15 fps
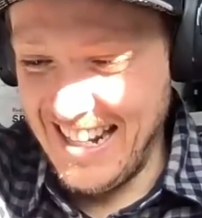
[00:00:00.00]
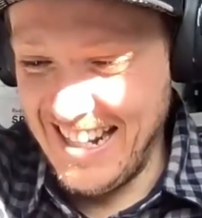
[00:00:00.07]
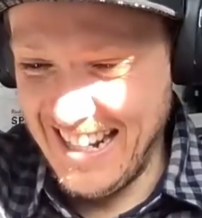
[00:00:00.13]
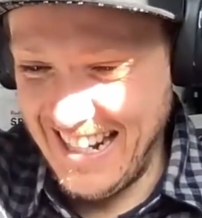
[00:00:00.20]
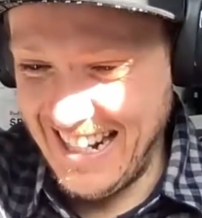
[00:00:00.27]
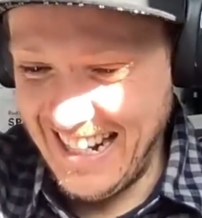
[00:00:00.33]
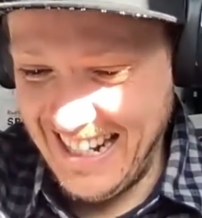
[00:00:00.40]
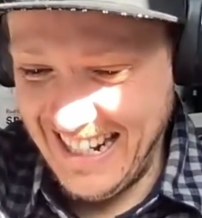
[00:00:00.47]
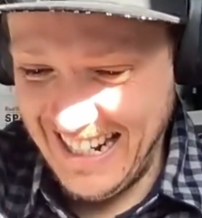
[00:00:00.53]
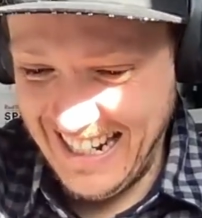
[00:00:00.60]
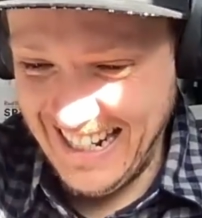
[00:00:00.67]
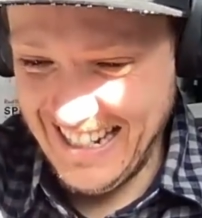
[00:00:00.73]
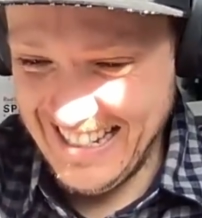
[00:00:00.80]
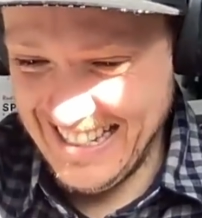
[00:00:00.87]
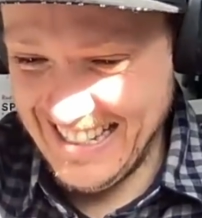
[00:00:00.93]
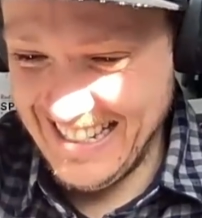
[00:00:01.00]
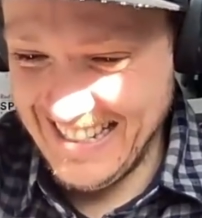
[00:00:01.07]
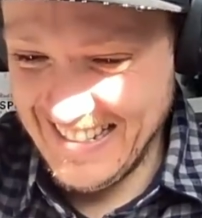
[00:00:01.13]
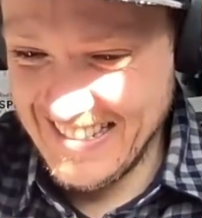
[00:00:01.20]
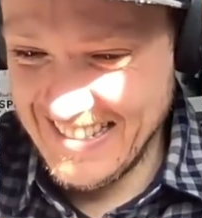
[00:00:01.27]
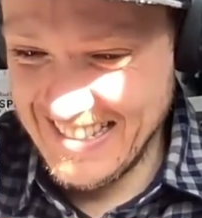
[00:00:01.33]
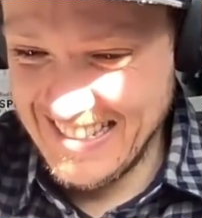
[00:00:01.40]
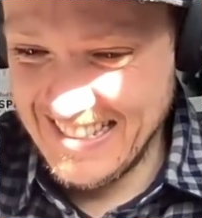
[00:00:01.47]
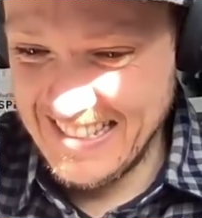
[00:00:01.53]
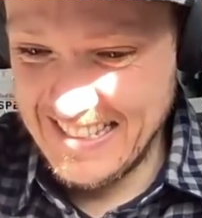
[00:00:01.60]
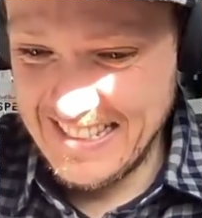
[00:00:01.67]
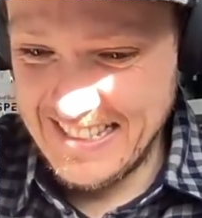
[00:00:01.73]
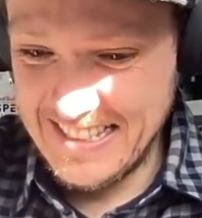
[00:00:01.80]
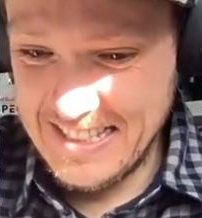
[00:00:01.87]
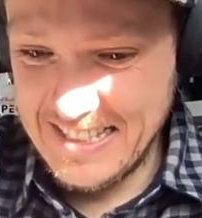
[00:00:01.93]
but most of the others would
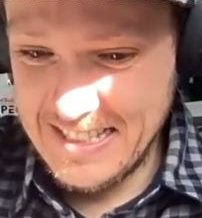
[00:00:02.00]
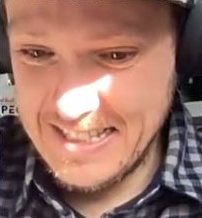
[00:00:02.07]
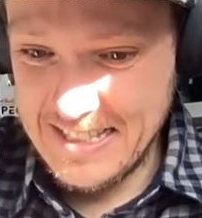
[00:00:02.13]
just be like